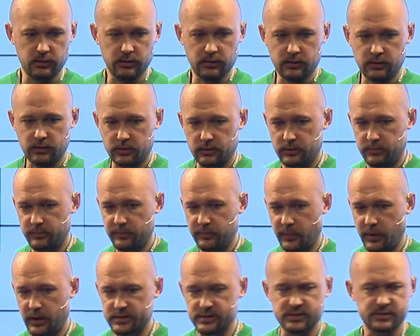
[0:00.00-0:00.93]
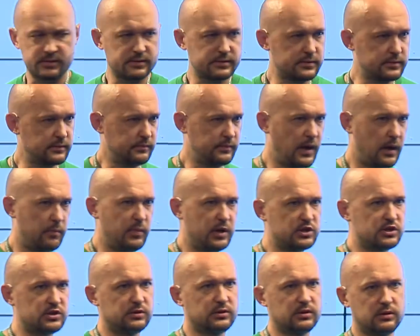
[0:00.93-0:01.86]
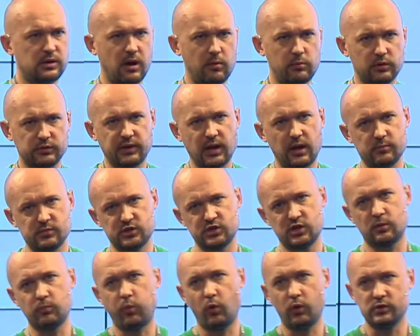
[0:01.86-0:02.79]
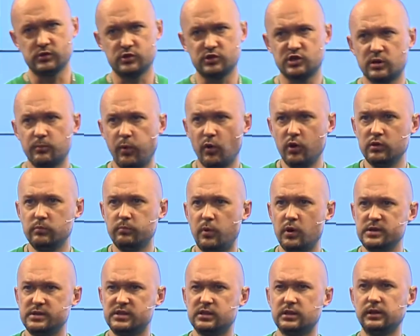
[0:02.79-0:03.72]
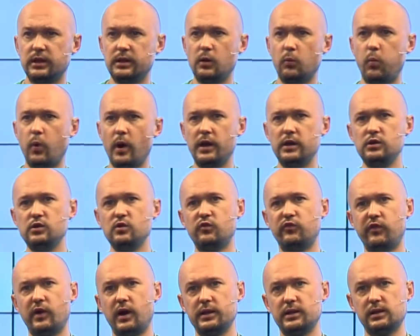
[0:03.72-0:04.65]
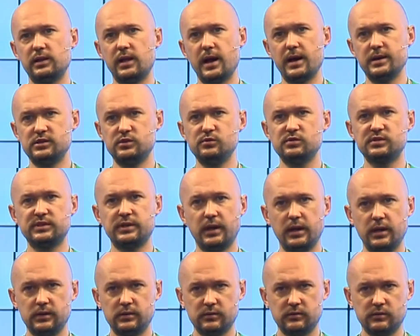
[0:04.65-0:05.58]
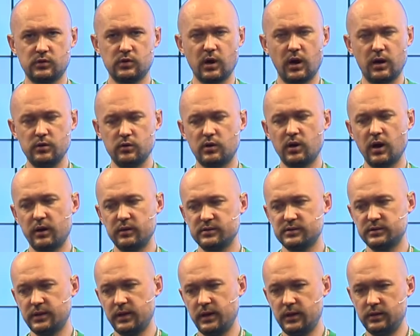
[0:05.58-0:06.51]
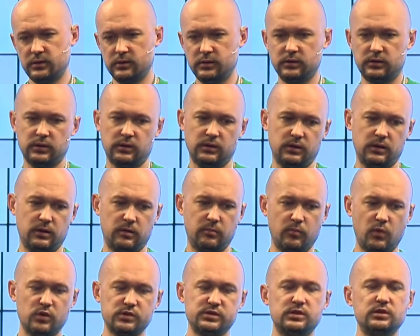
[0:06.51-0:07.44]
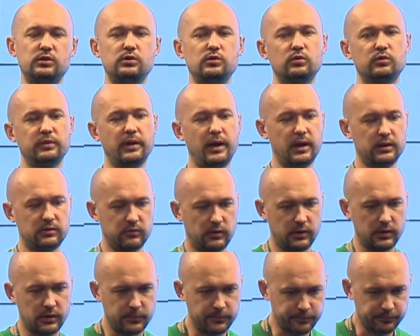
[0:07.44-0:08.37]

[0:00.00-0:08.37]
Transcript: As I mentioned a couple of times, checkpoints. So checkpoint basically when you finalize your state, your current state, into a more secure network.